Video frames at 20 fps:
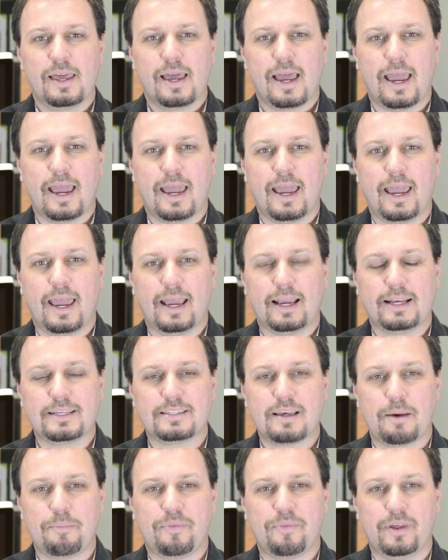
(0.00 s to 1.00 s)

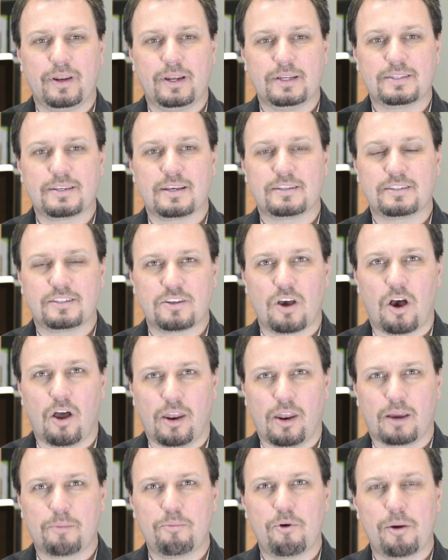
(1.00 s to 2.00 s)
except that it's a
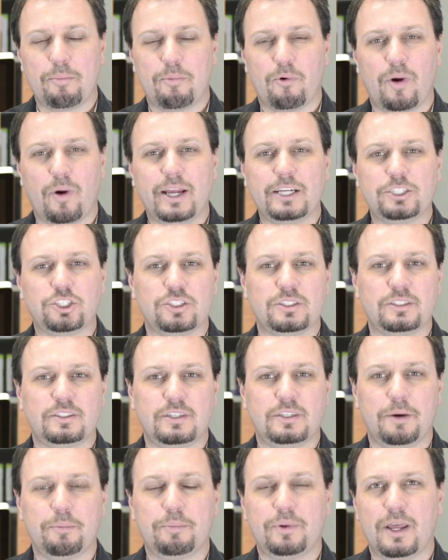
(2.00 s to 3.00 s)
sonic preparation
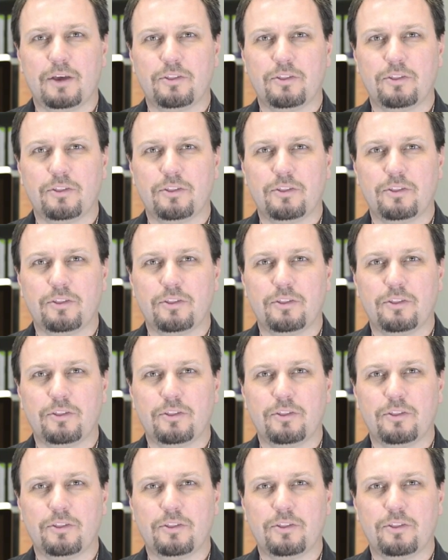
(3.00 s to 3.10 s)
tip.